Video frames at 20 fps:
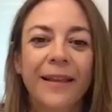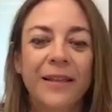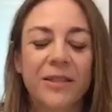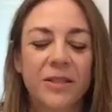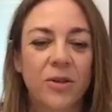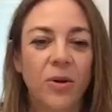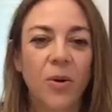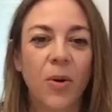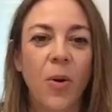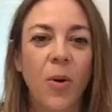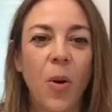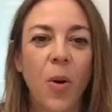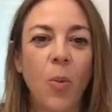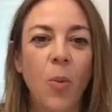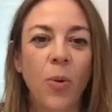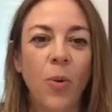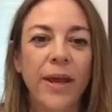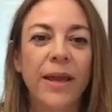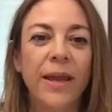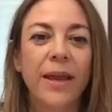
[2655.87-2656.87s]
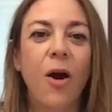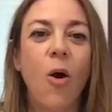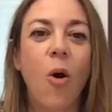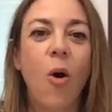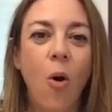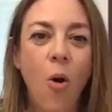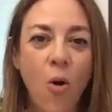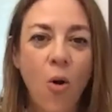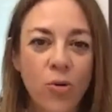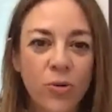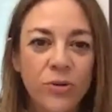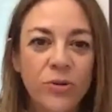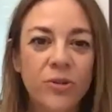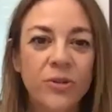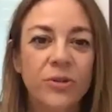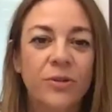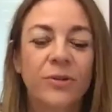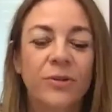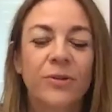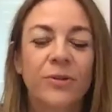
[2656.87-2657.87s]
So we ought
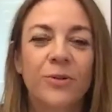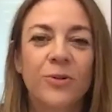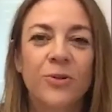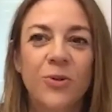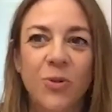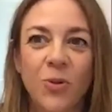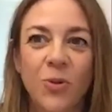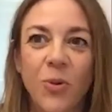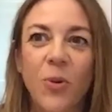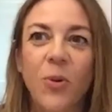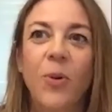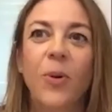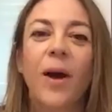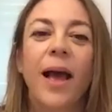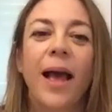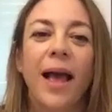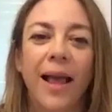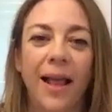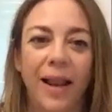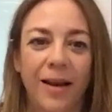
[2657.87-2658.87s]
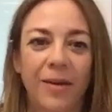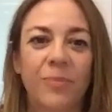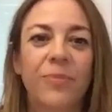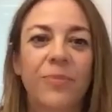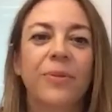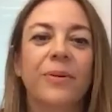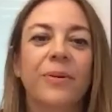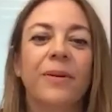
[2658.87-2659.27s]
to help.